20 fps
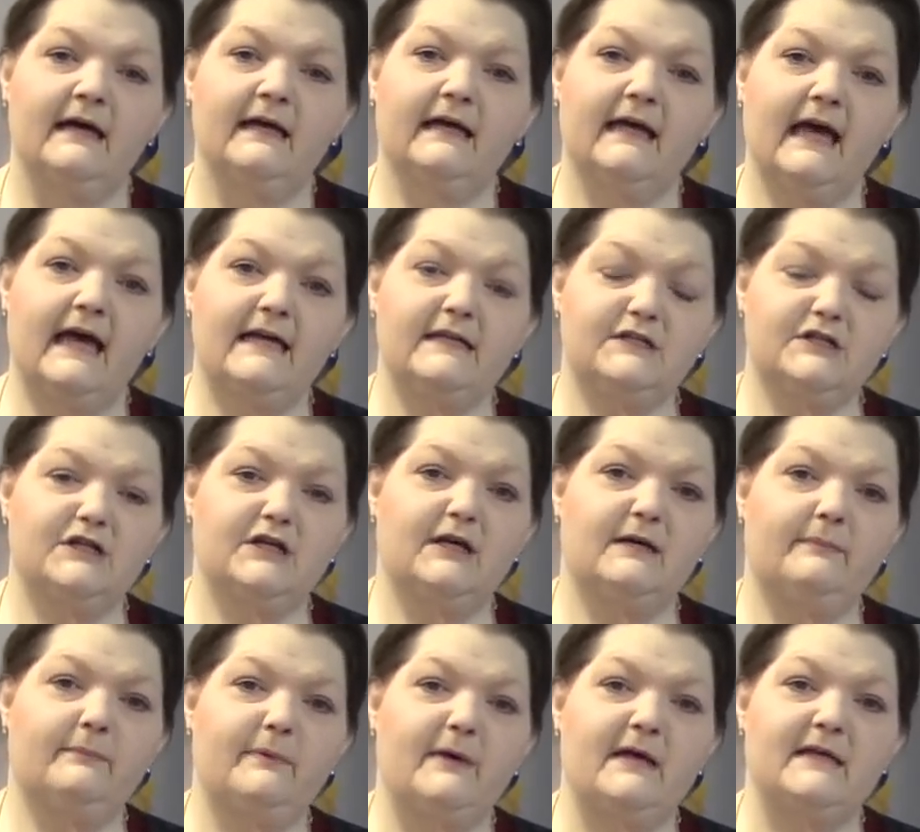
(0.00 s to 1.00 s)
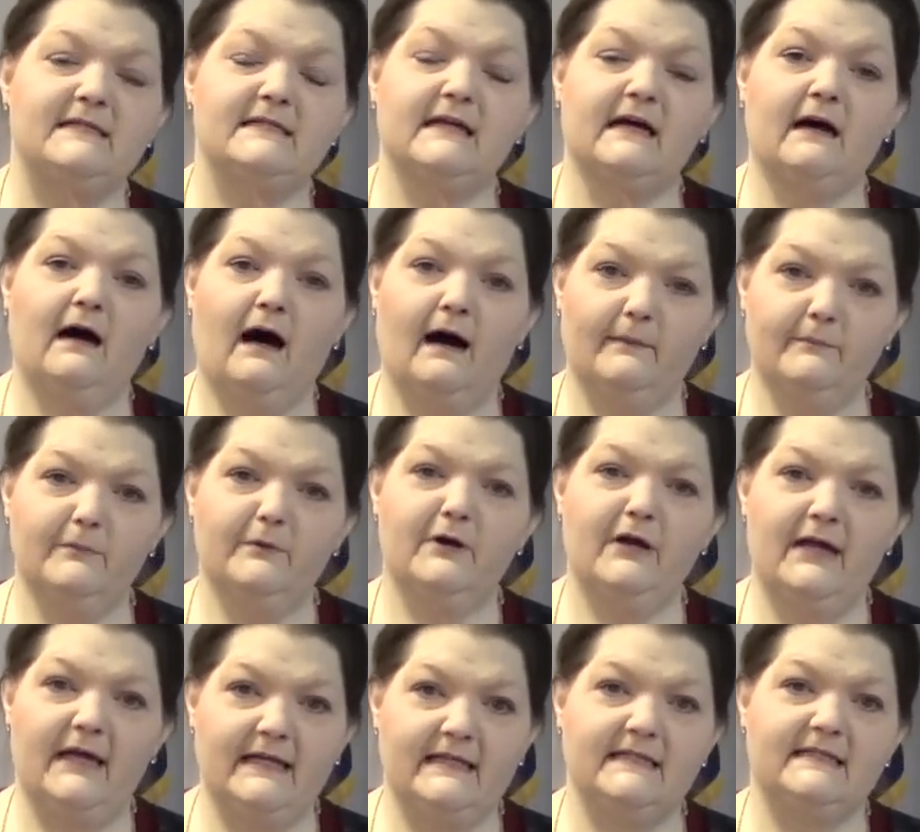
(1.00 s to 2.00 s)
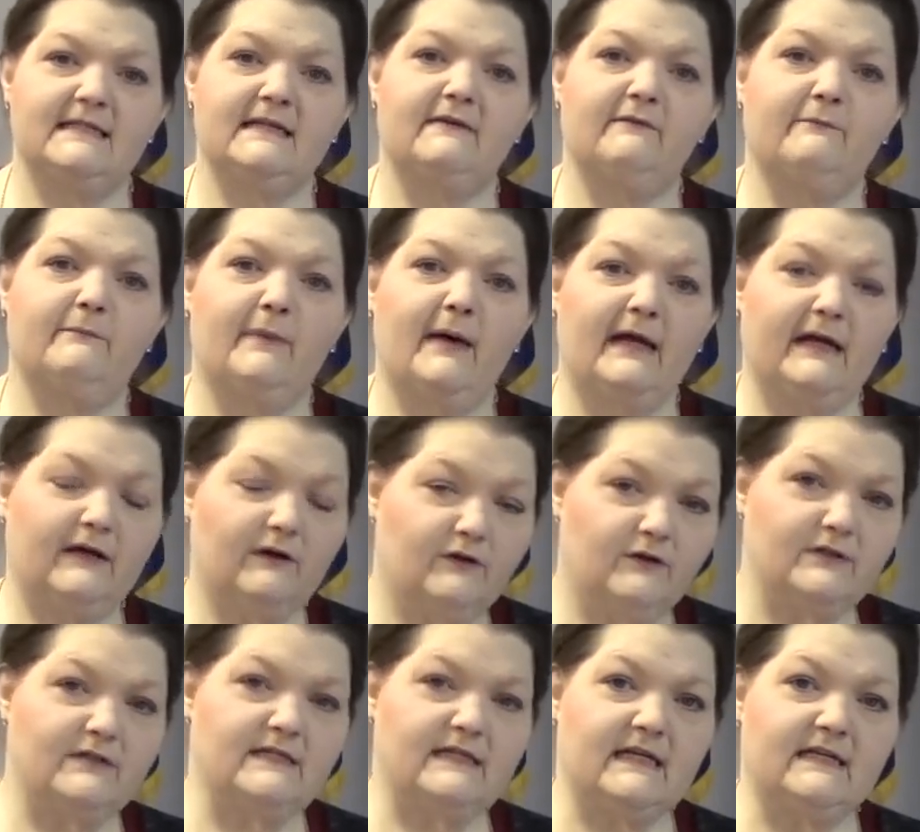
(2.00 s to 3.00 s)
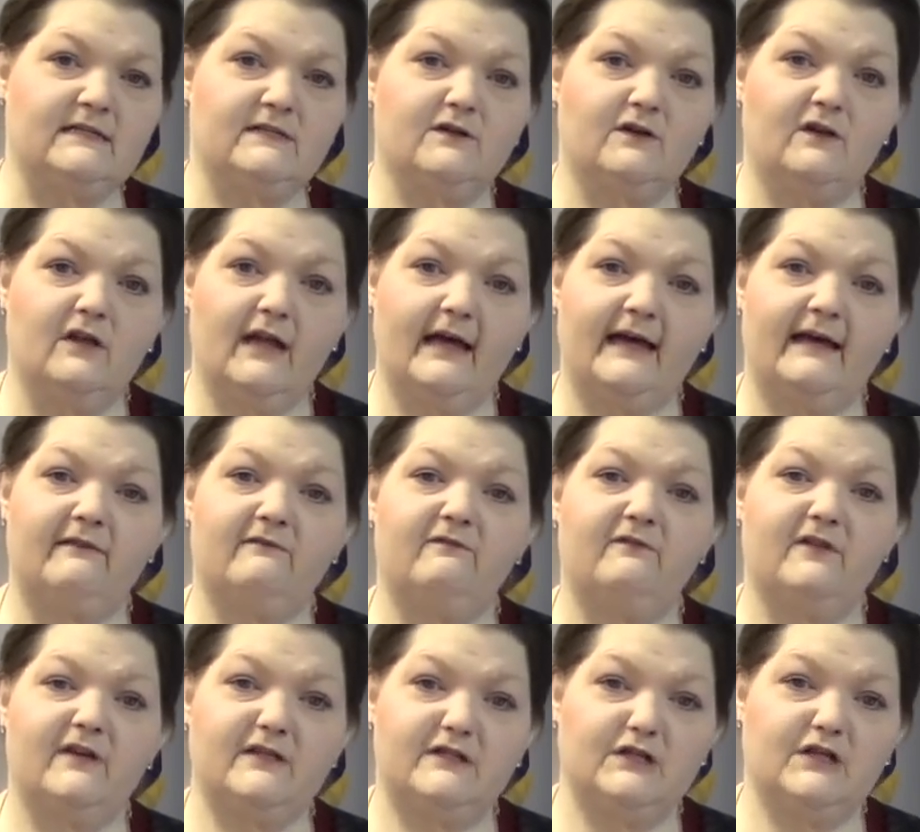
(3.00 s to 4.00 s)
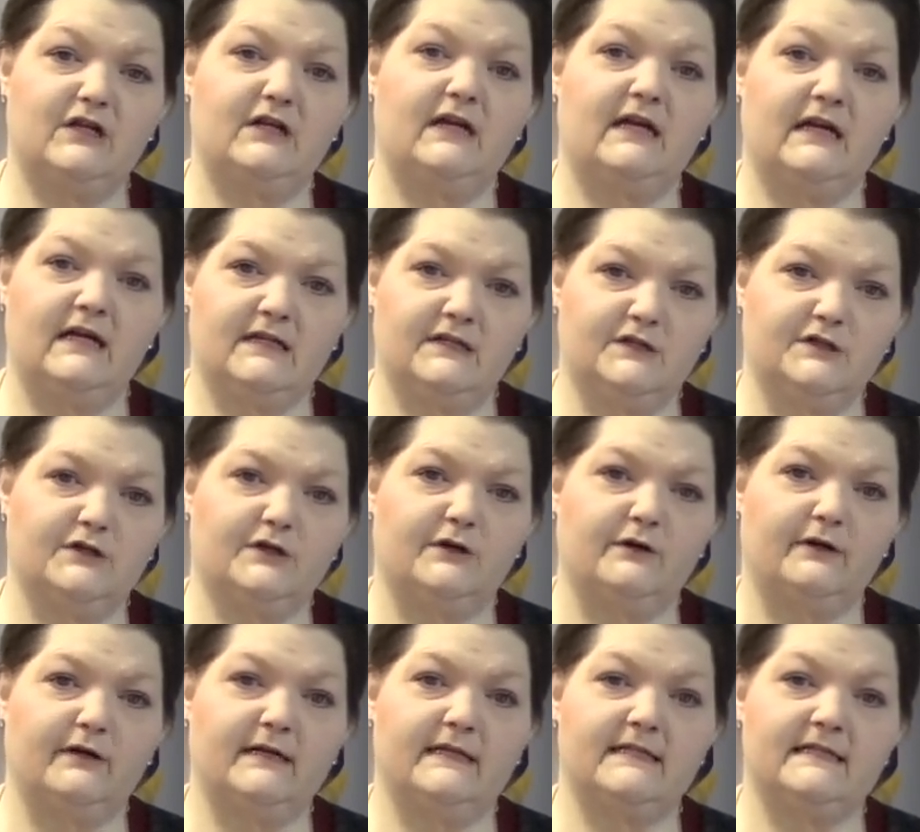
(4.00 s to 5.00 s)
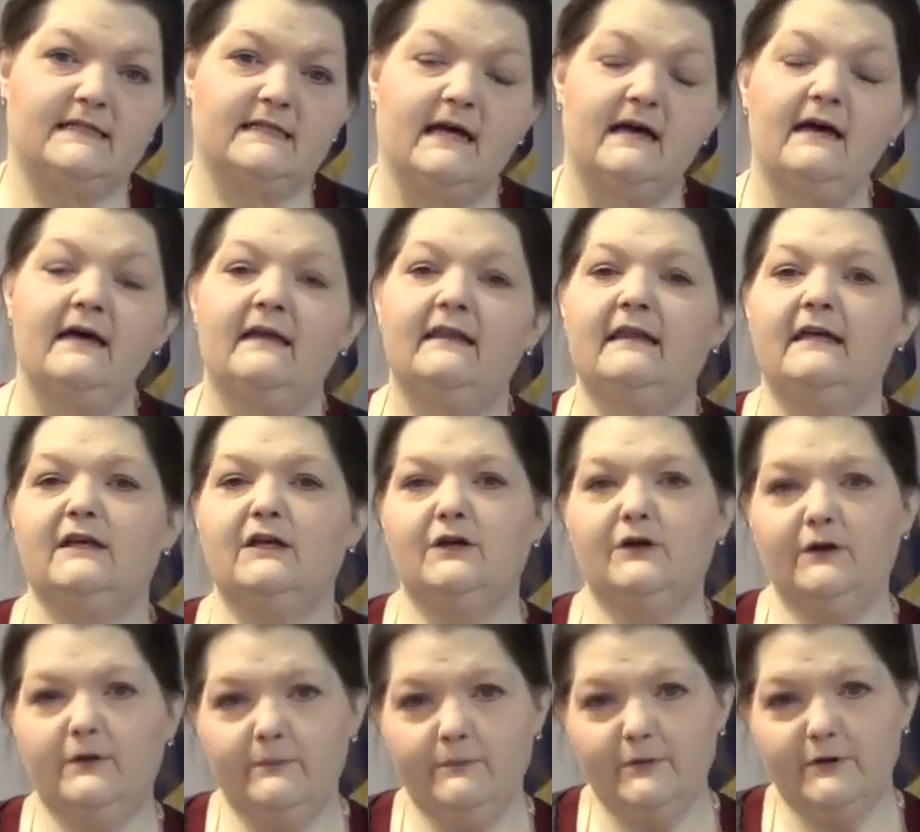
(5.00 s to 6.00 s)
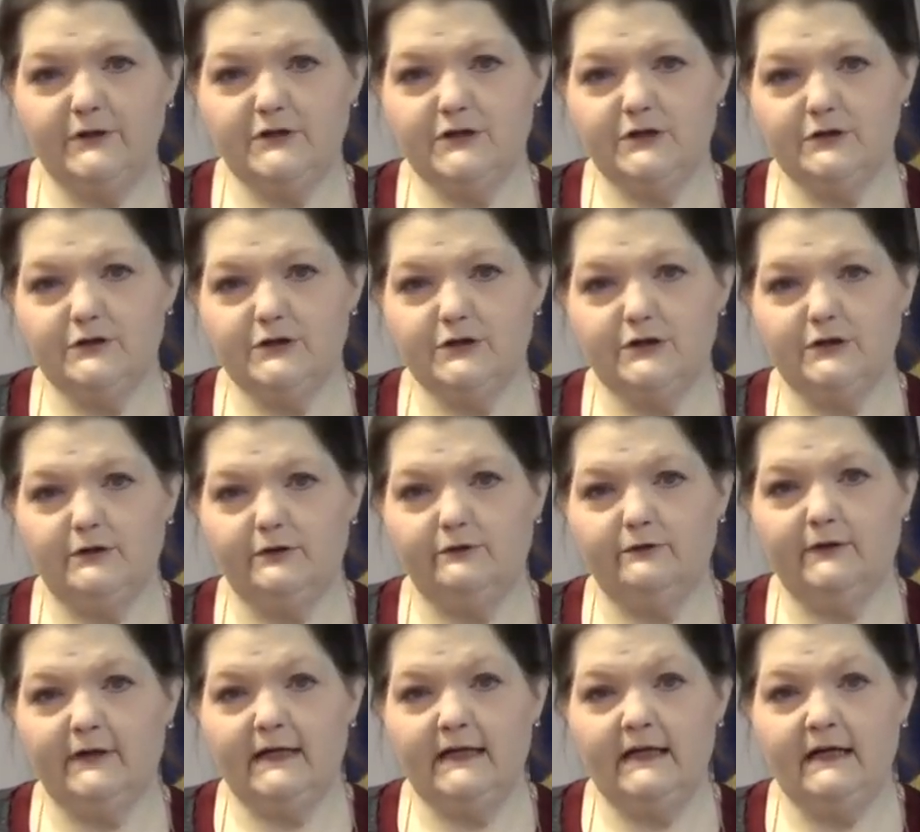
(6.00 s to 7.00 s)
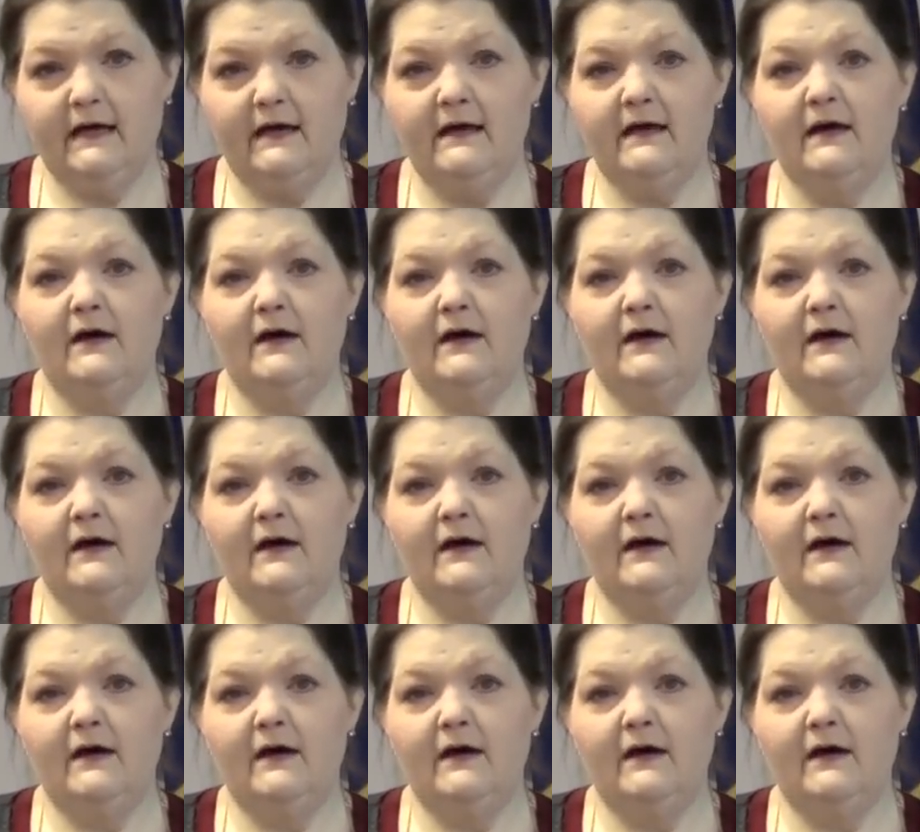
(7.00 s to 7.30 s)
KCHIP is a comprehensive medical, dental, and vision insurance that you can put your children